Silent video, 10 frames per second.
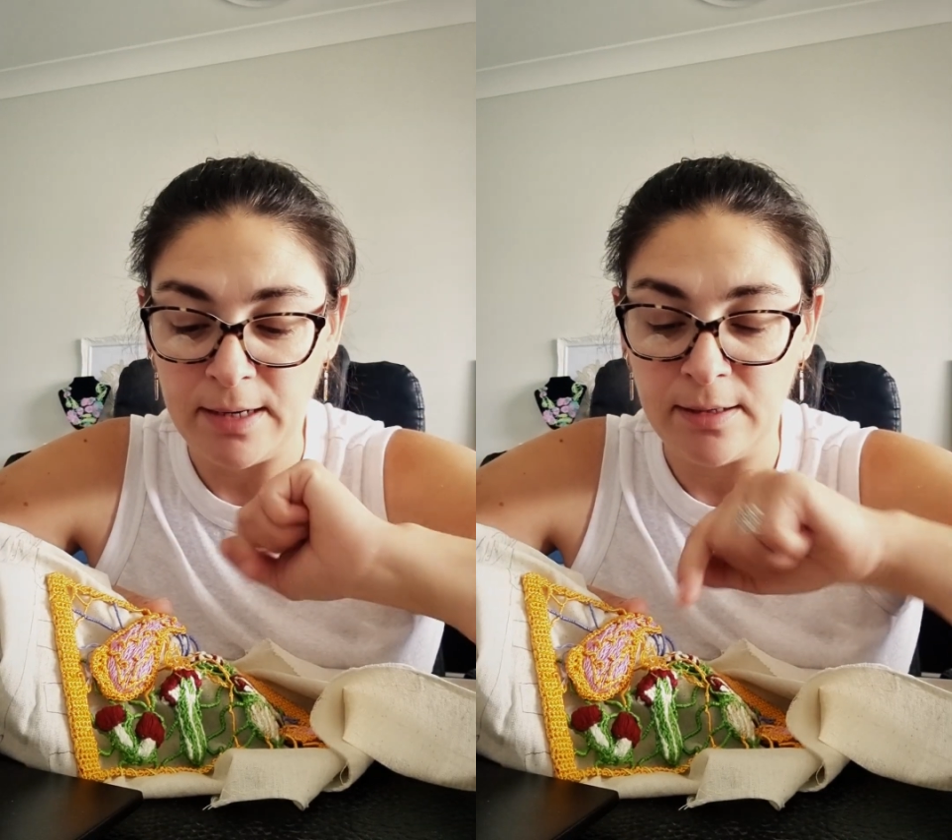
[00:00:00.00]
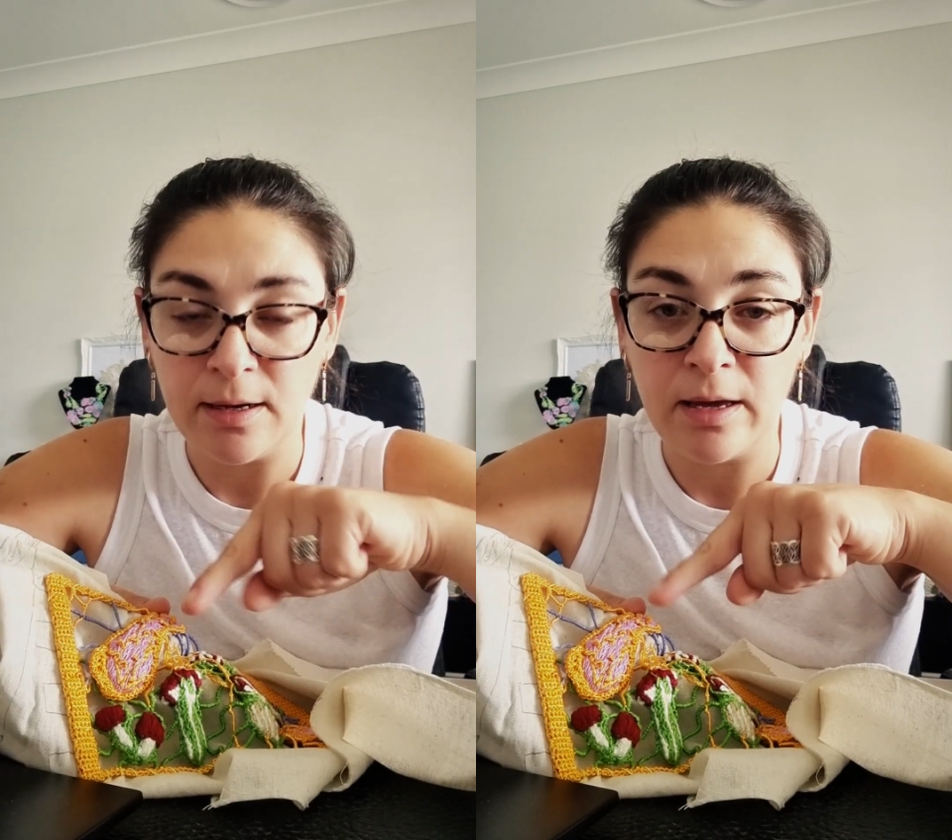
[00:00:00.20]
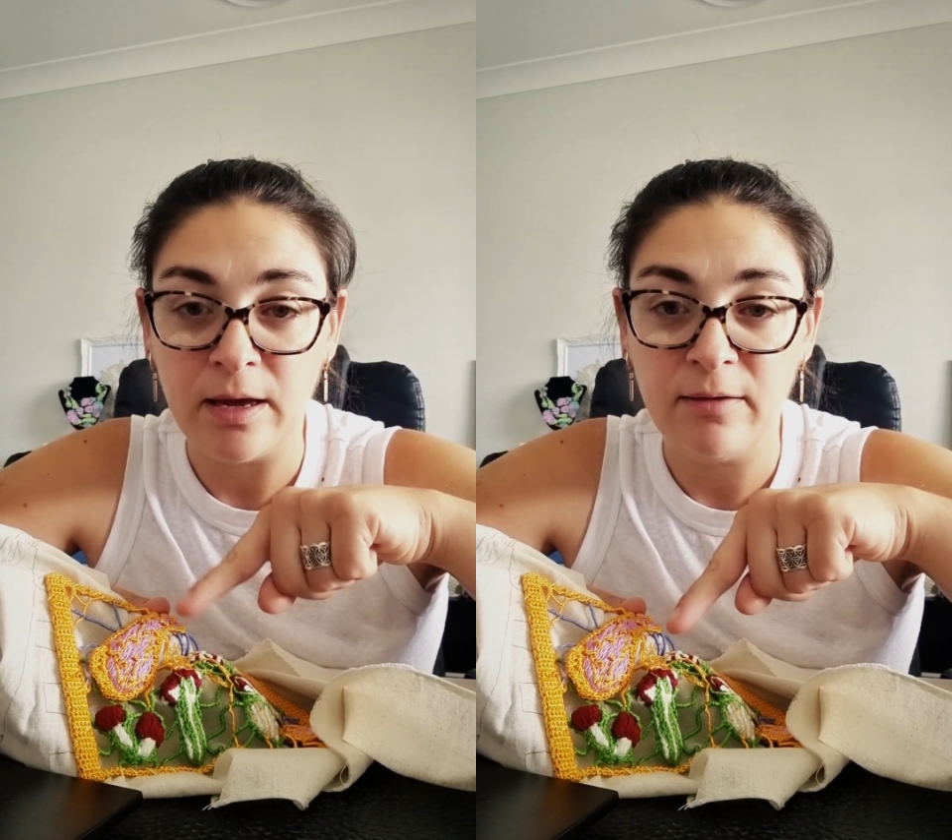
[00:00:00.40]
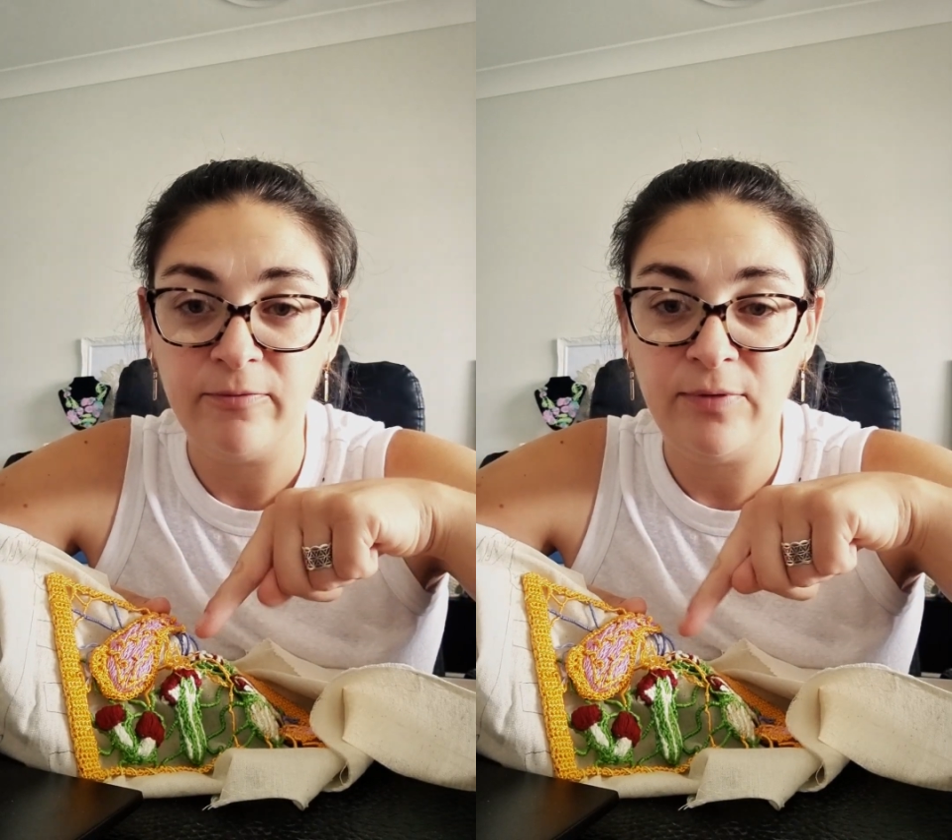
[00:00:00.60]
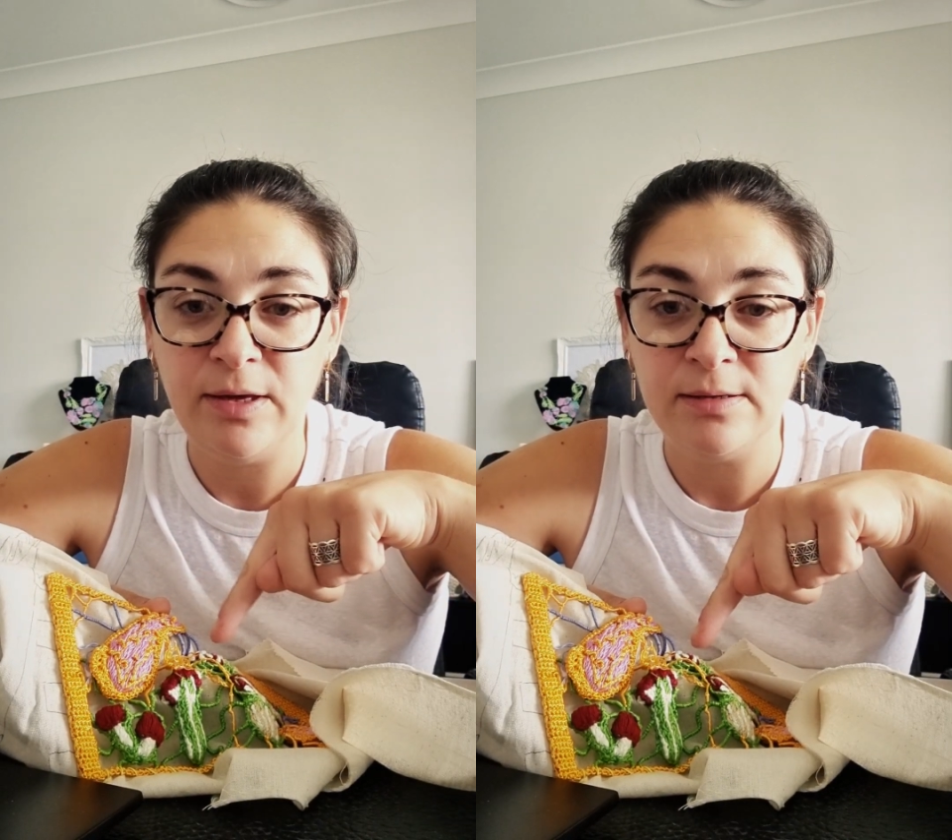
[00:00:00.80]
And I have
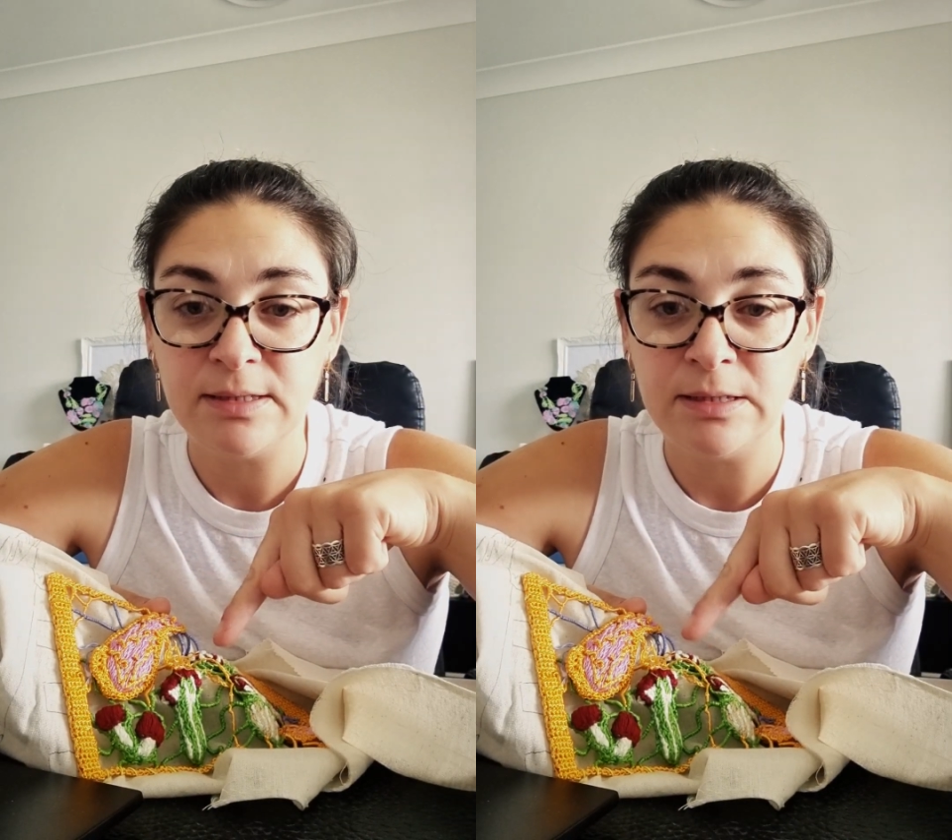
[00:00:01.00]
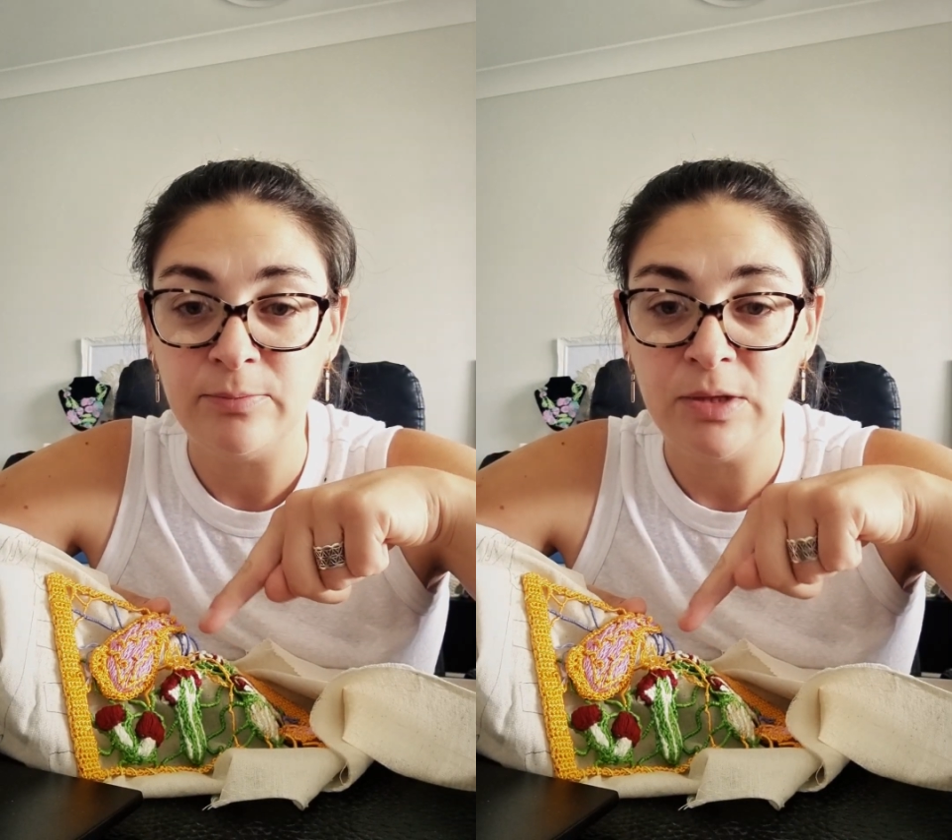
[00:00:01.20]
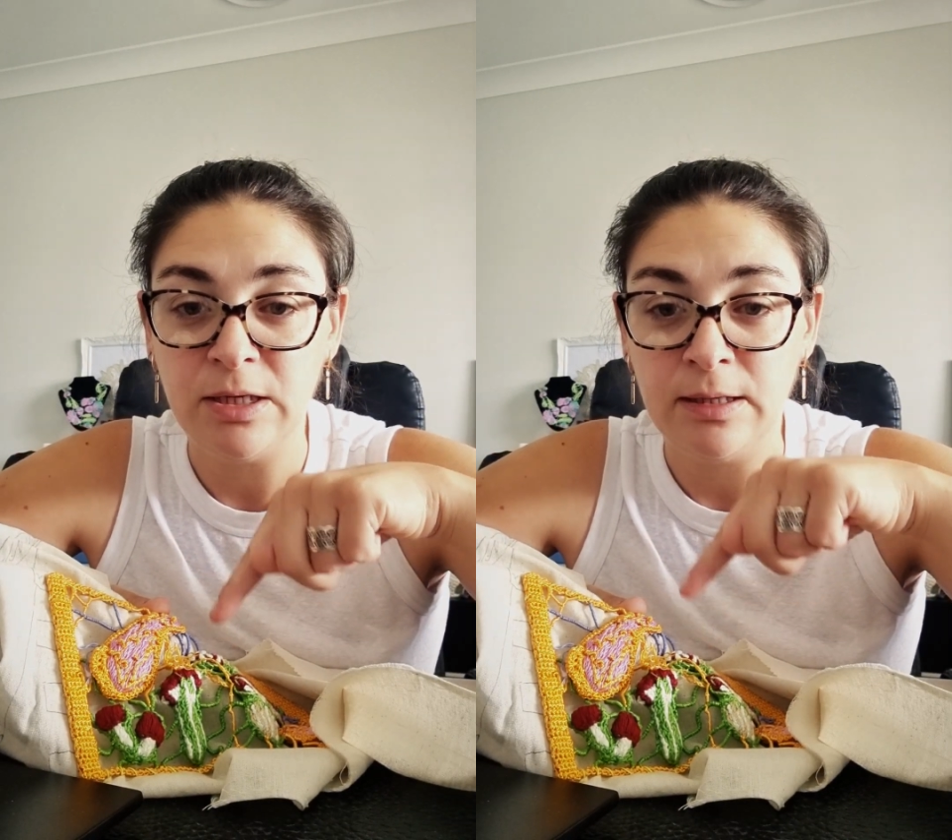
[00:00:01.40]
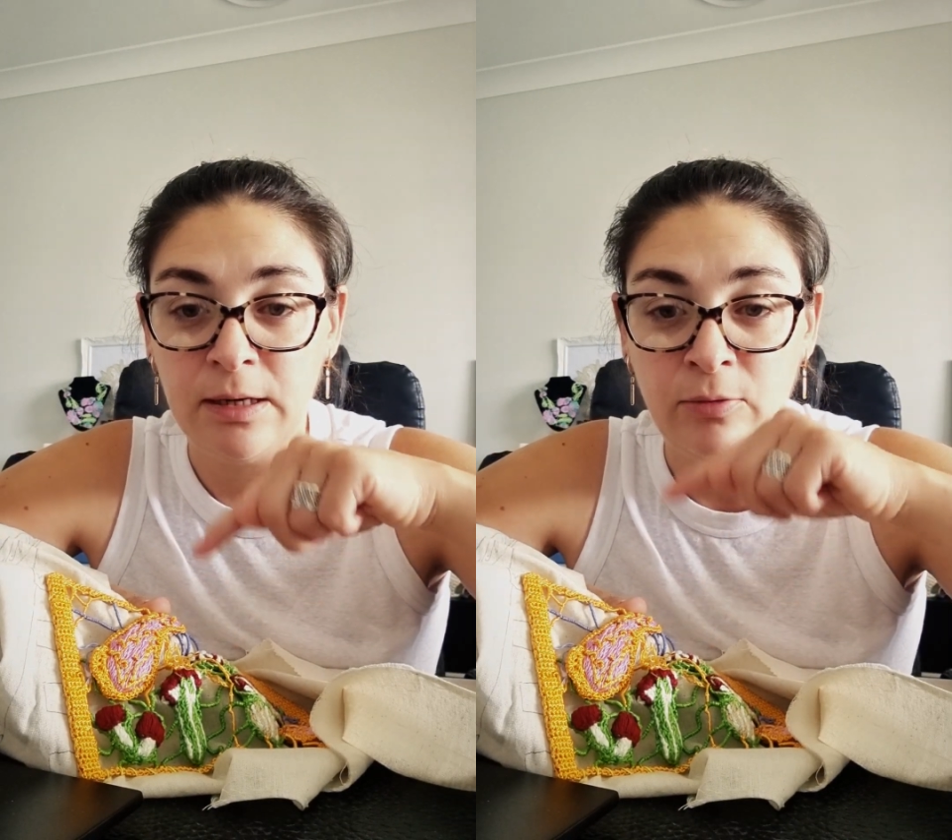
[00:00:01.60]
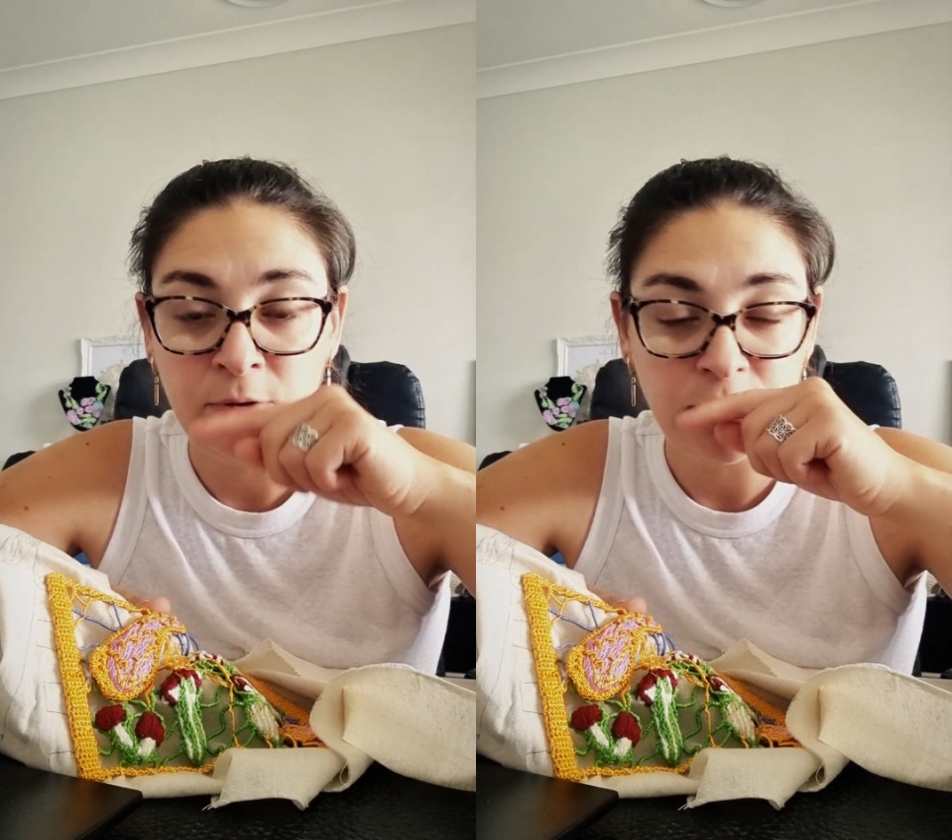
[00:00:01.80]
here something that I
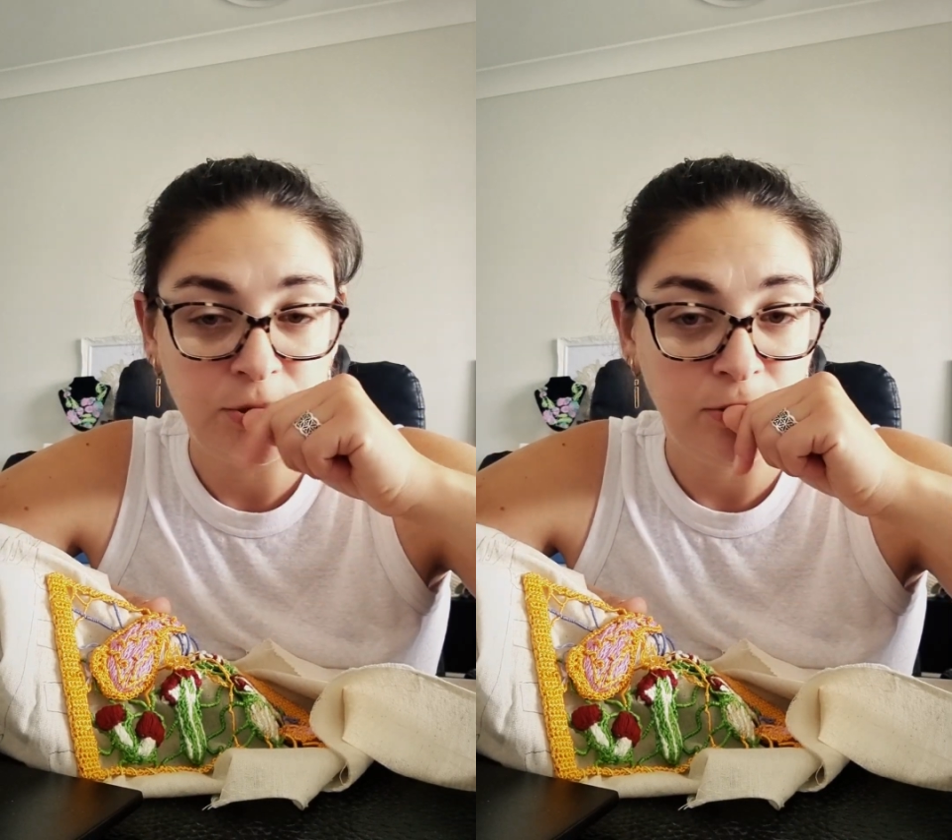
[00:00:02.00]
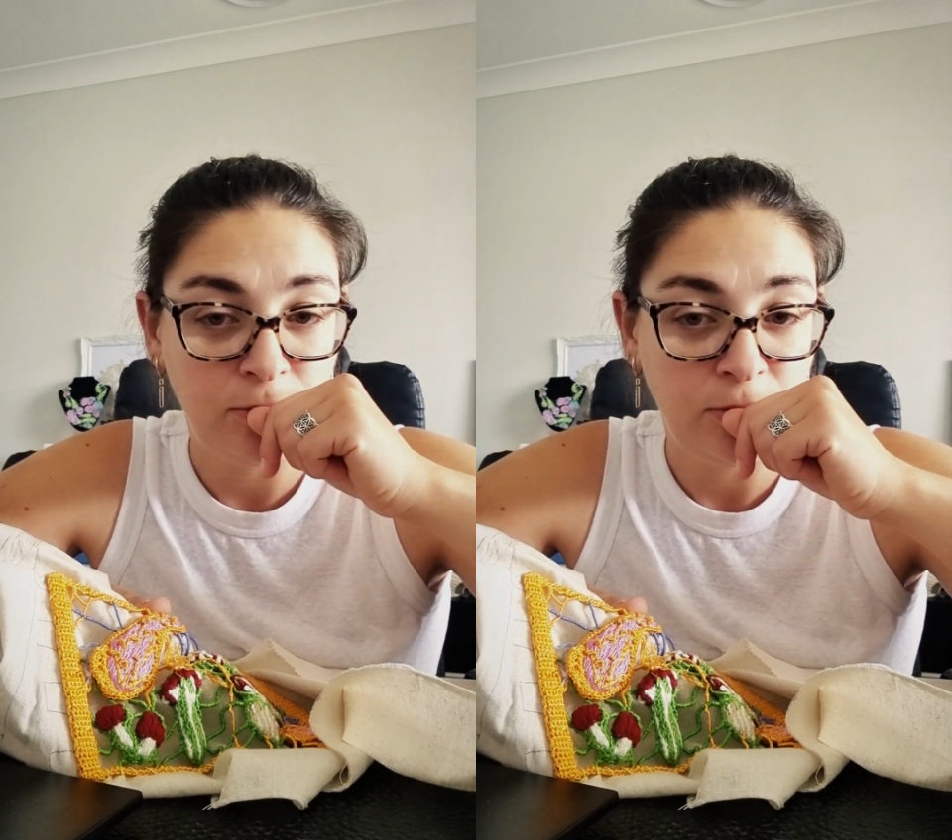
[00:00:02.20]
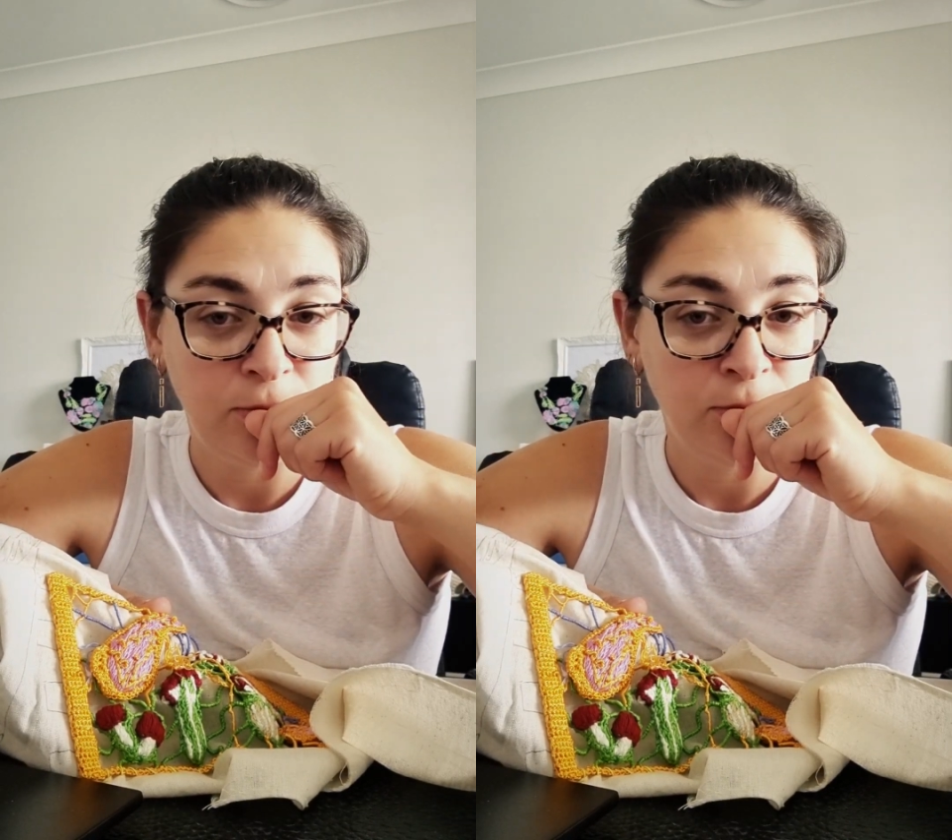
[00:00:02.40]
want to show you.